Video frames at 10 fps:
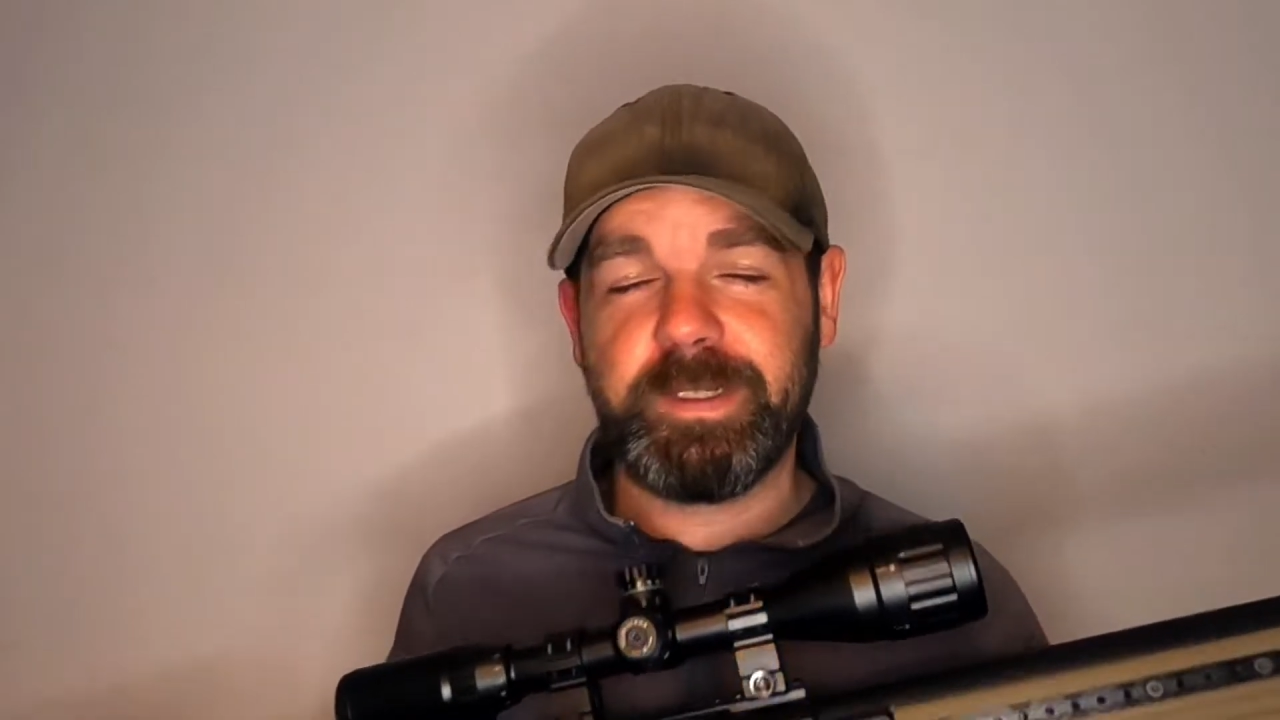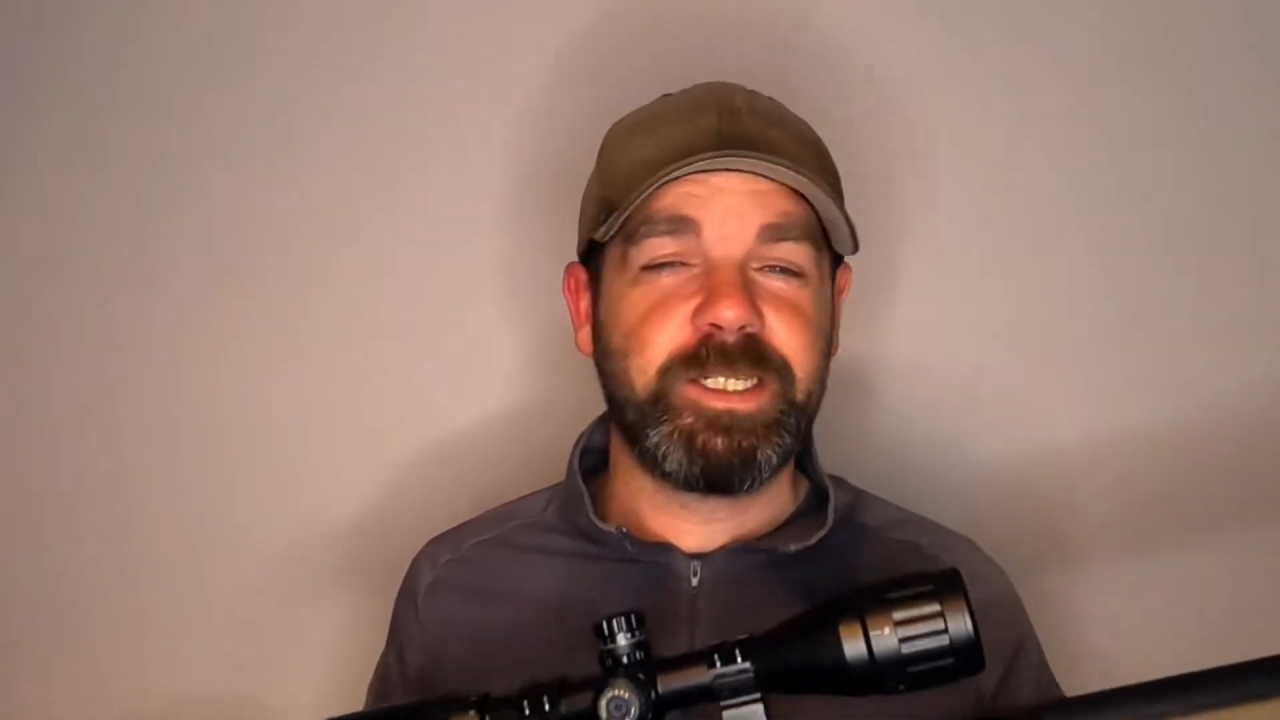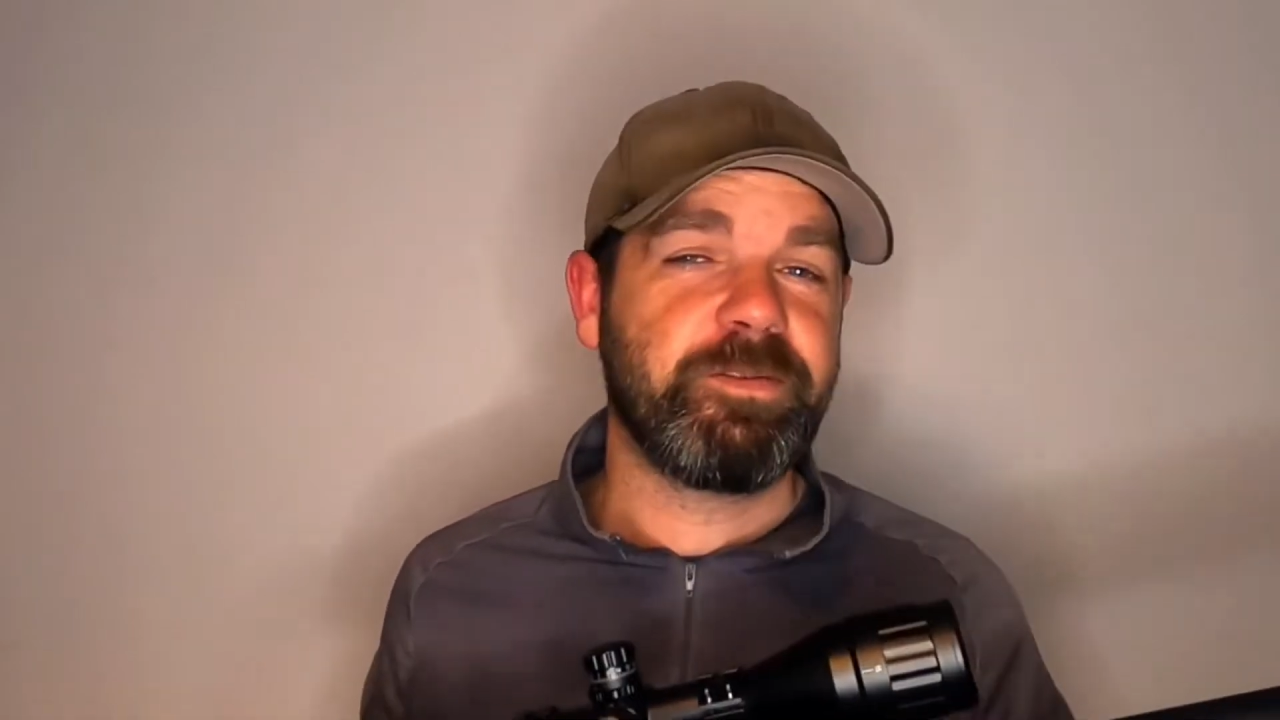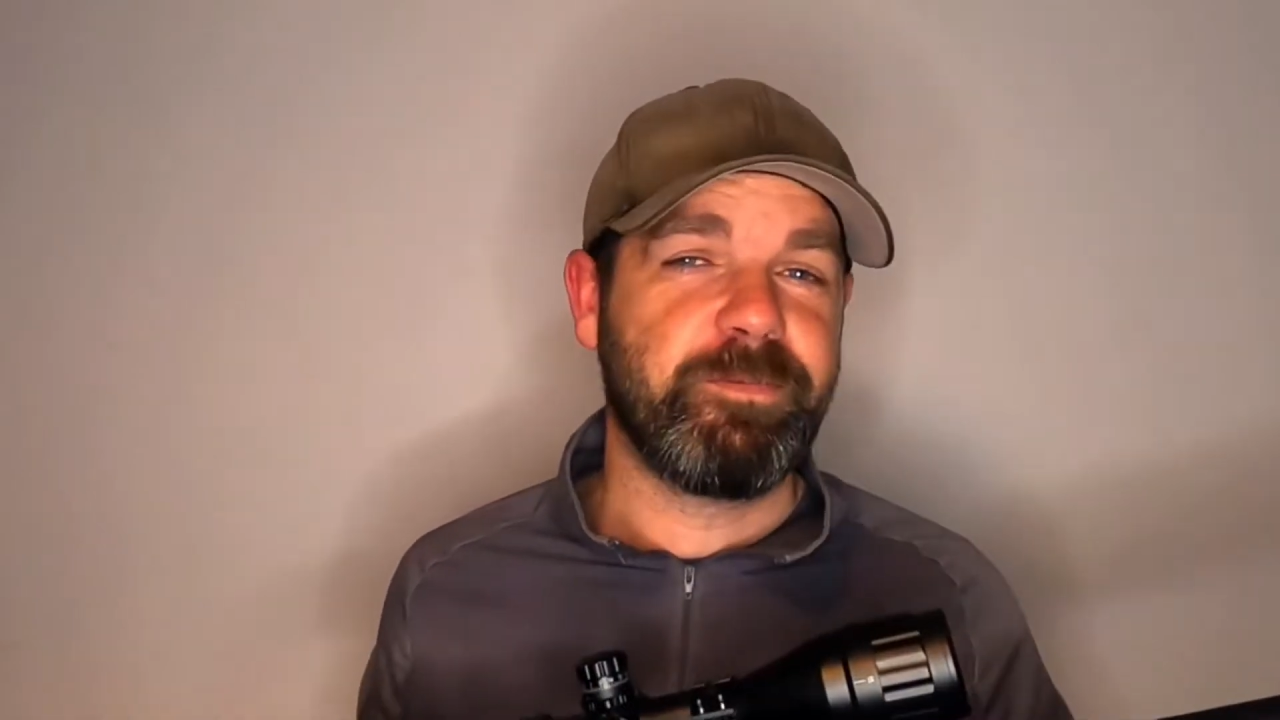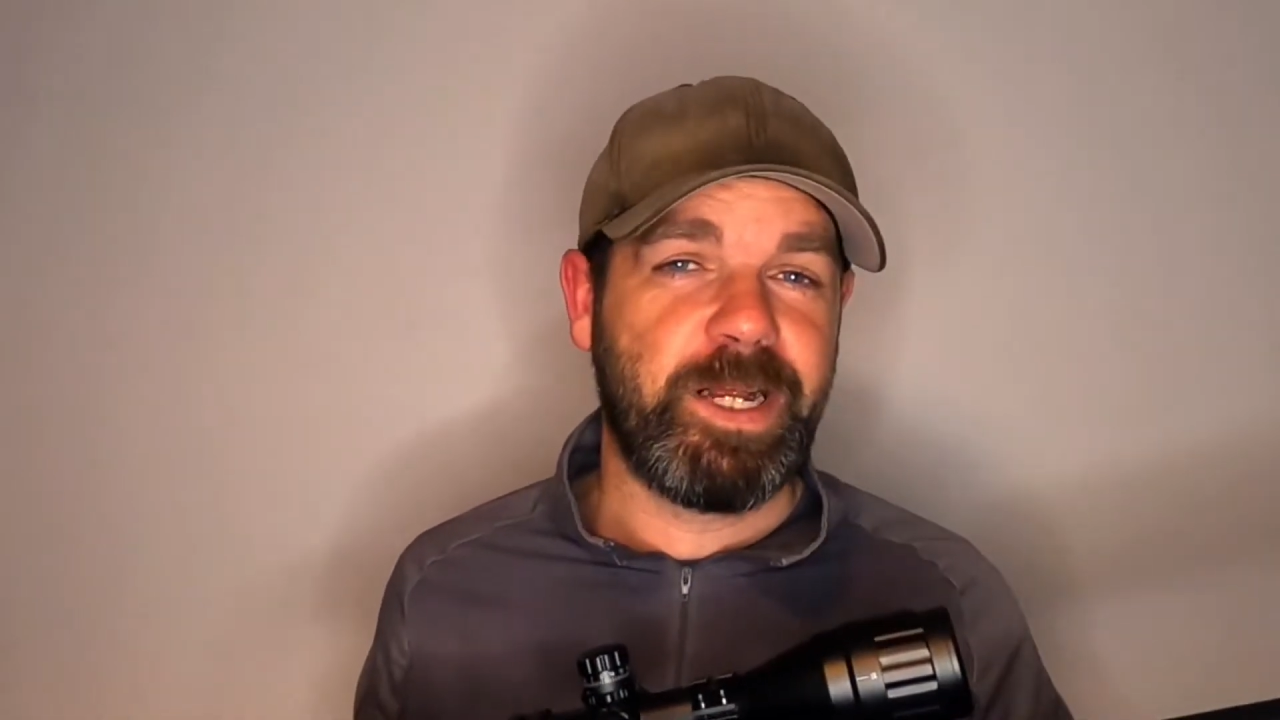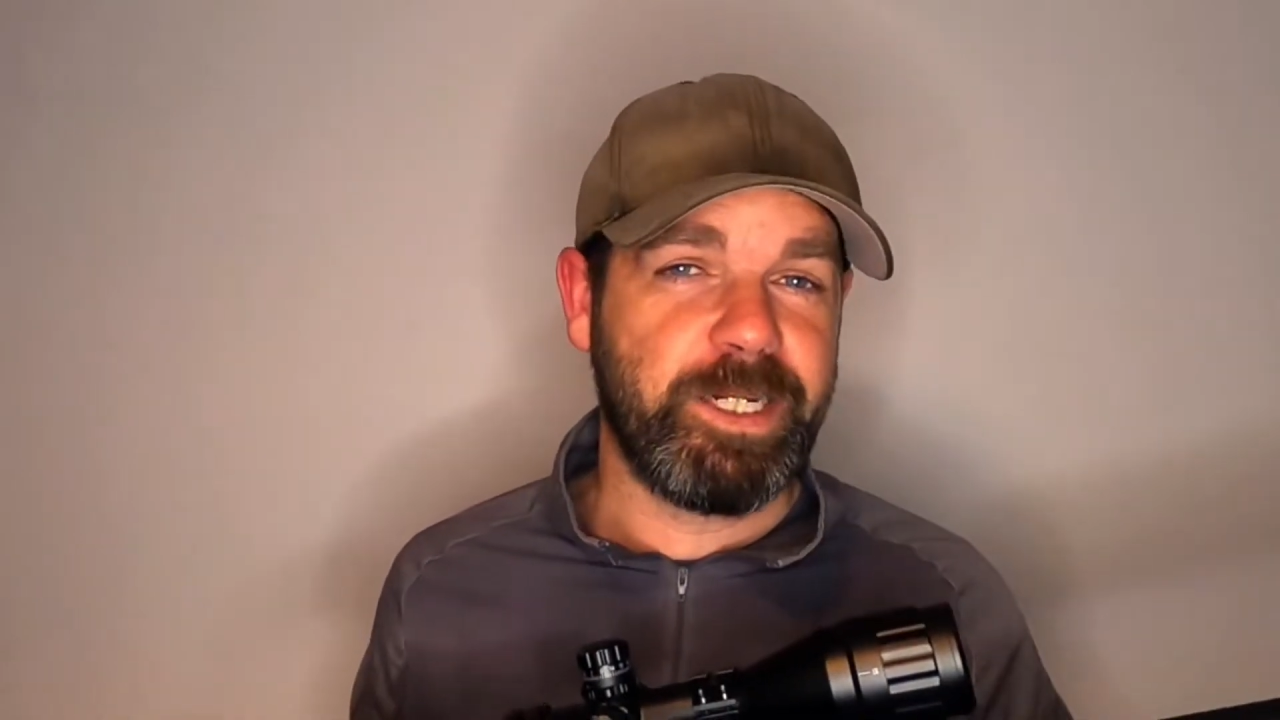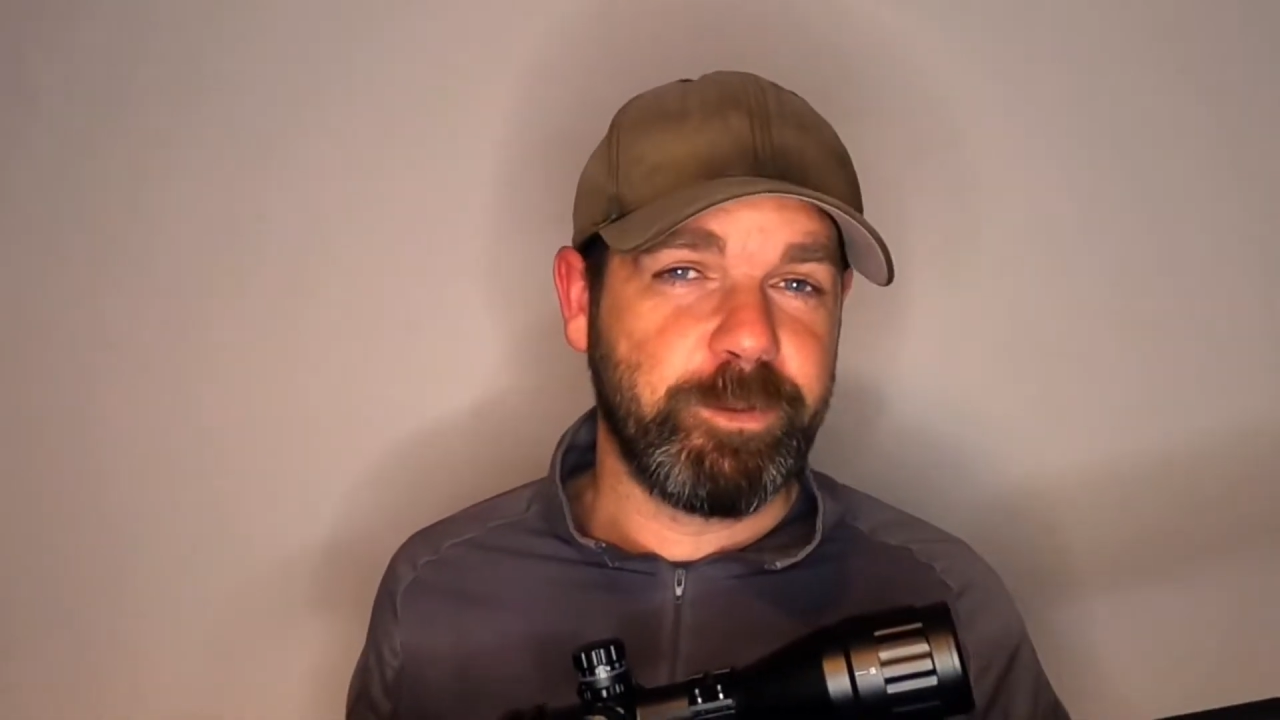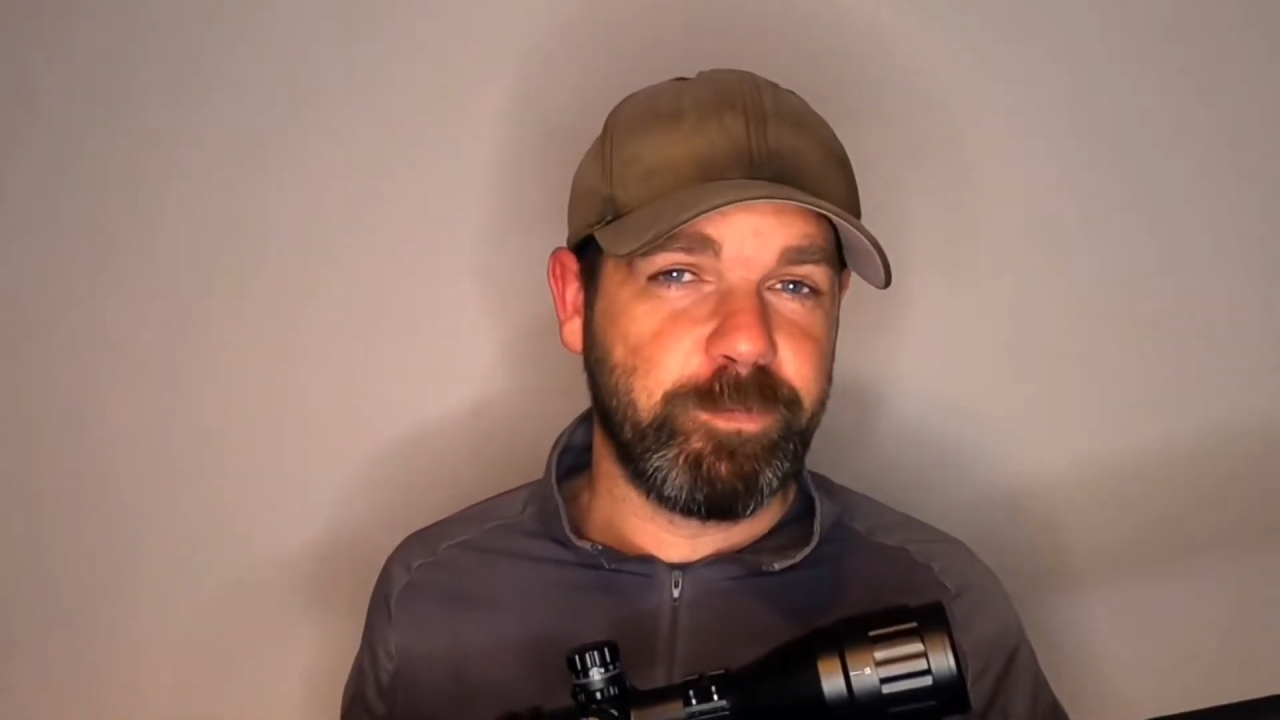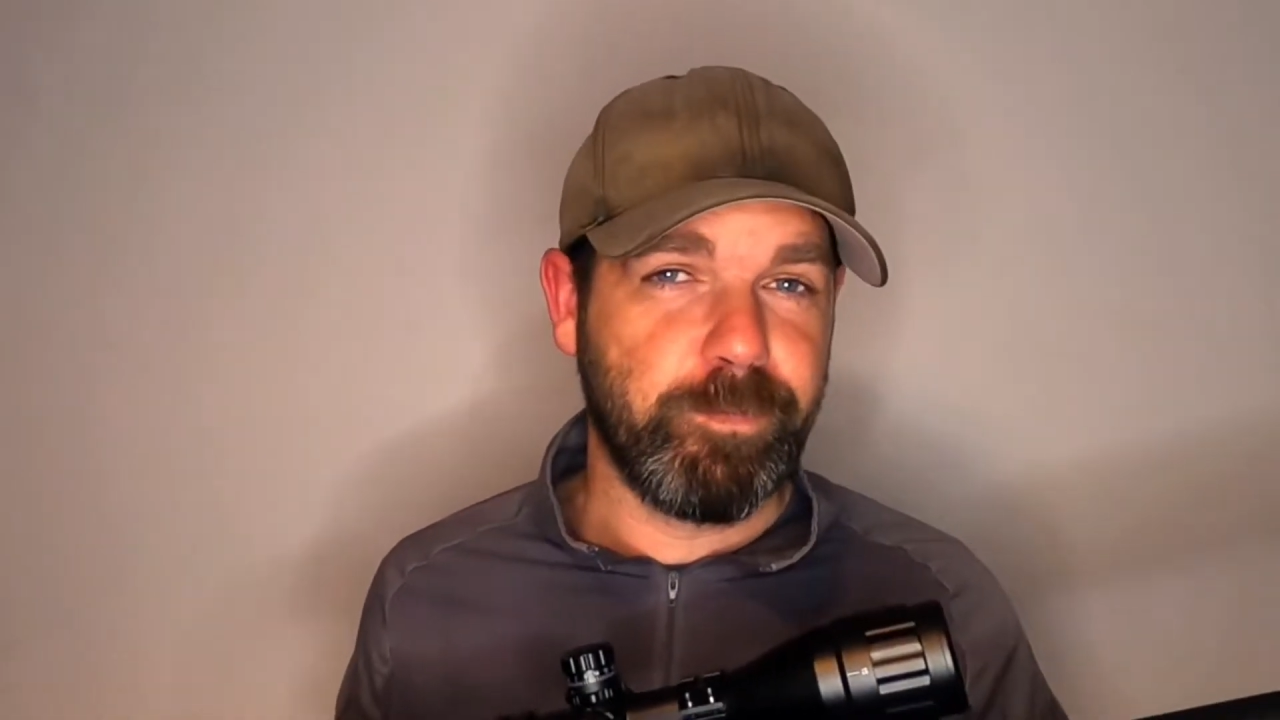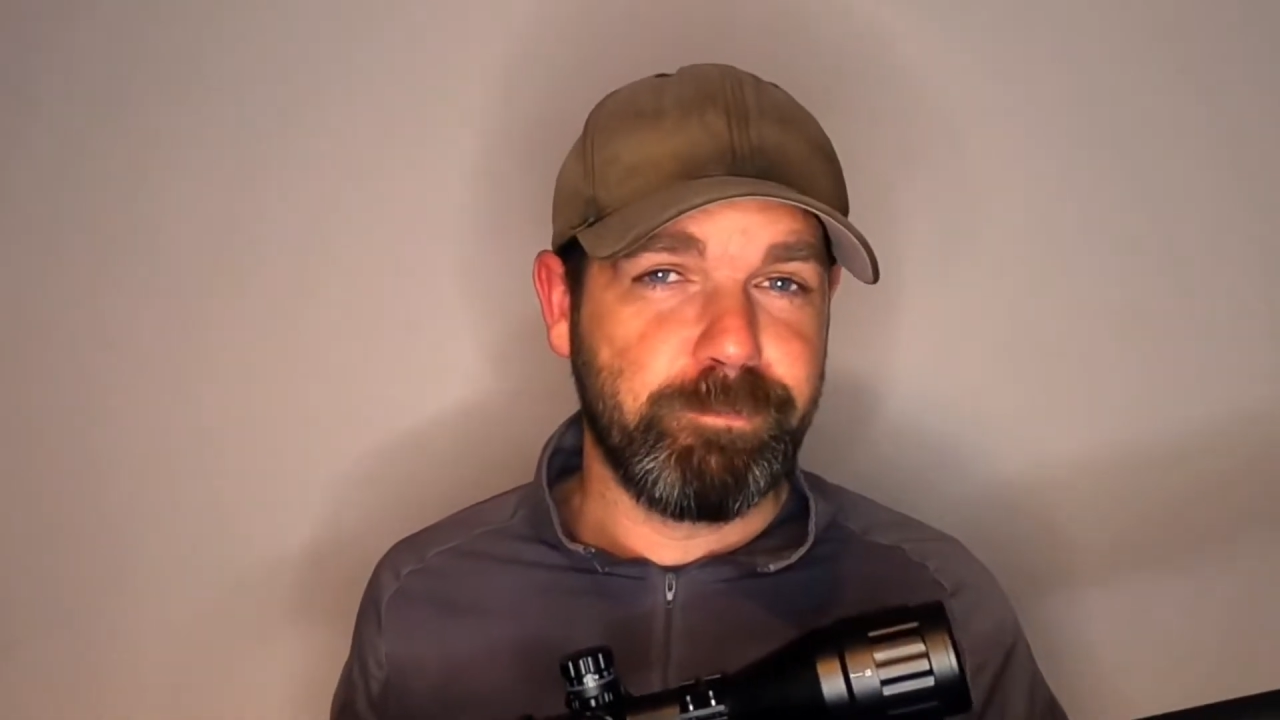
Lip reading: biggest value for